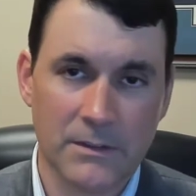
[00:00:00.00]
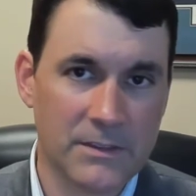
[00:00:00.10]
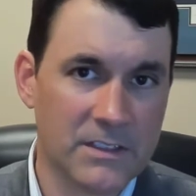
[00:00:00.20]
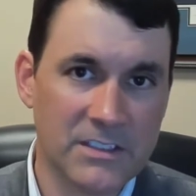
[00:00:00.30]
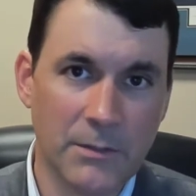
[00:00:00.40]

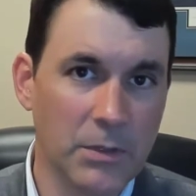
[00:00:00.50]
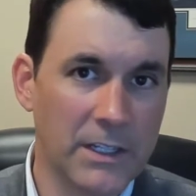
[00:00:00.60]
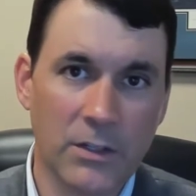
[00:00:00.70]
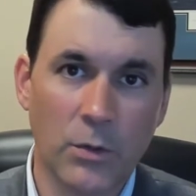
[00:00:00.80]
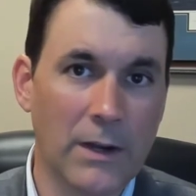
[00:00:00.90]

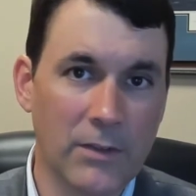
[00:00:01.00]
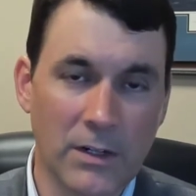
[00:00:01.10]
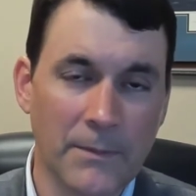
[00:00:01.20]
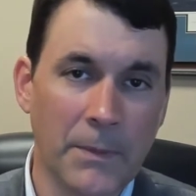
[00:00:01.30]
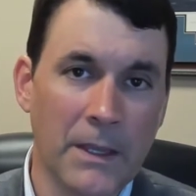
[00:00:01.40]
sibling,
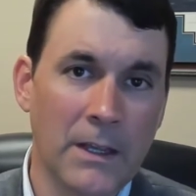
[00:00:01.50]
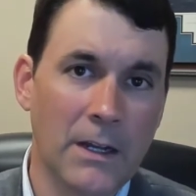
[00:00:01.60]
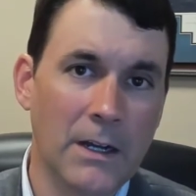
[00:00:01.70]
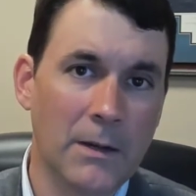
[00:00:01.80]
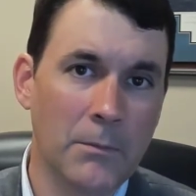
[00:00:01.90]
whoever.
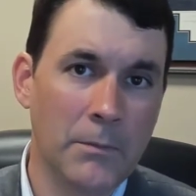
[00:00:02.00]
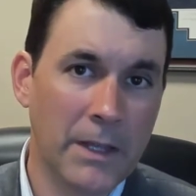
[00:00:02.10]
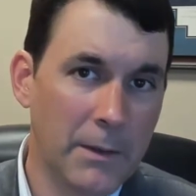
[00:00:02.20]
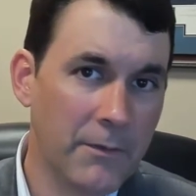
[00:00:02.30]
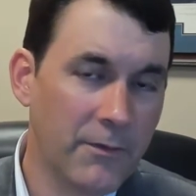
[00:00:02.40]

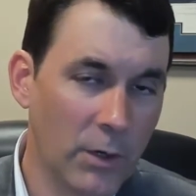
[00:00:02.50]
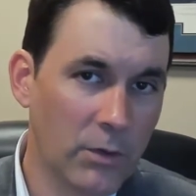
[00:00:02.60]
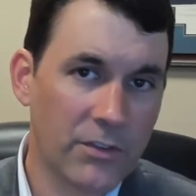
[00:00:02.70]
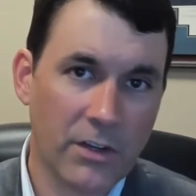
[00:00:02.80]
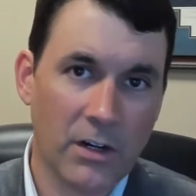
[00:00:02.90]
Many
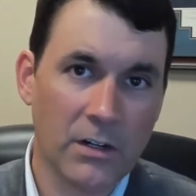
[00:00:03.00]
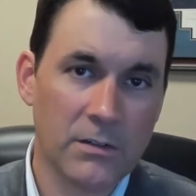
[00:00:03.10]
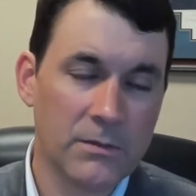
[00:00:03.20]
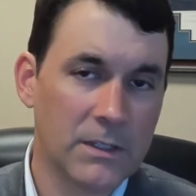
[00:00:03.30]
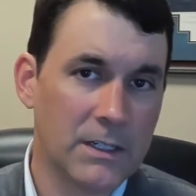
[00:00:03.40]
folks
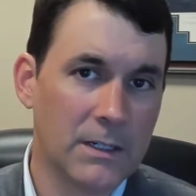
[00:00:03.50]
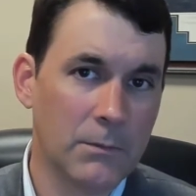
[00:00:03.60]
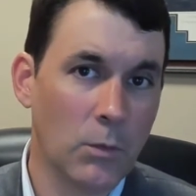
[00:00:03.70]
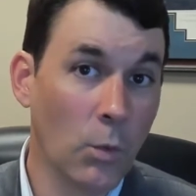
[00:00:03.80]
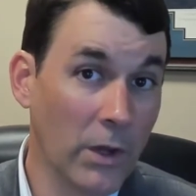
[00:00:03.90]
are
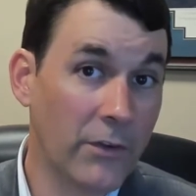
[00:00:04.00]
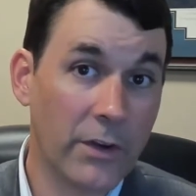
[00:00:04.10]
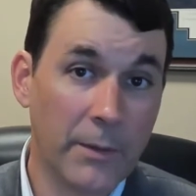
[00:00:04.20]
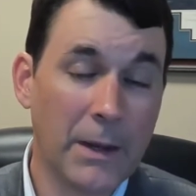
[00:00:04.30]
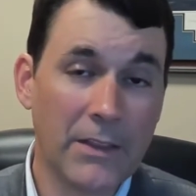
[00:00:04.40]

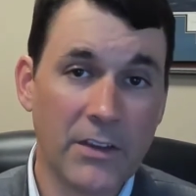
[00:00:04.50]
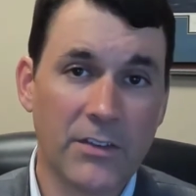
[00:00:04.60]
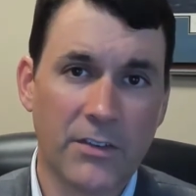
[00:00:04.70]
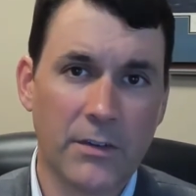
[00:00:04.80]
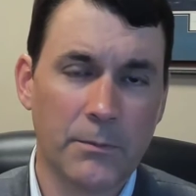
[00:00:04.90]
wondering about
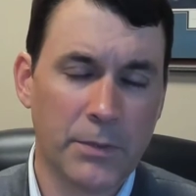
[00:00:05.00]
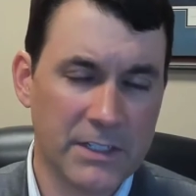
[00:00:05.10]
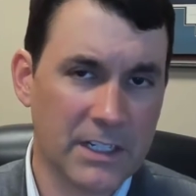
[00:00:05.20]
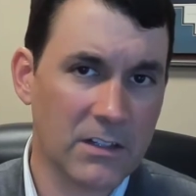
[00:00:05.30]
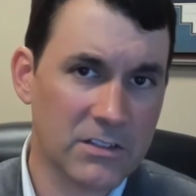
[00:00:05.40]
this
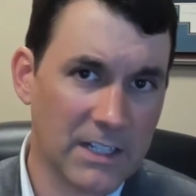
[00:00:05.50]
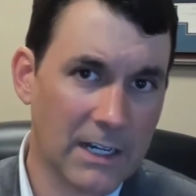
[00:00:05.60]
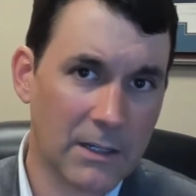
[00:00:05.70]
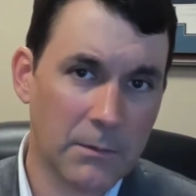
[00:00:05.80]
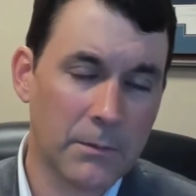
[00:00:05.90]
particular
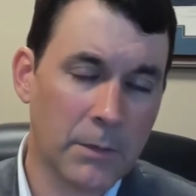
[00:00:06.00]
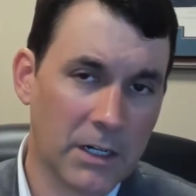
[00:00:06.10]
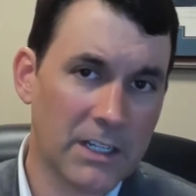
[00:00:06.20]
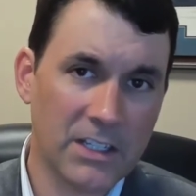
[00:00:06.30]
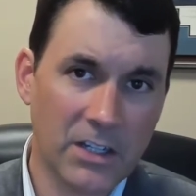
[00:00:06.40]
stock
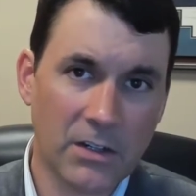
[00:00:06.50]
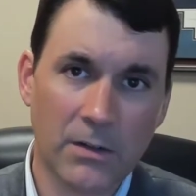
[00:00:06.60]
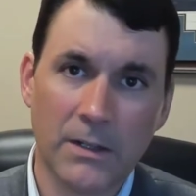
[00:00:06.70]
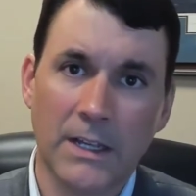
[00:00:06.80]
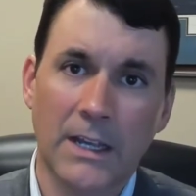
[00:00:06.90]
market year,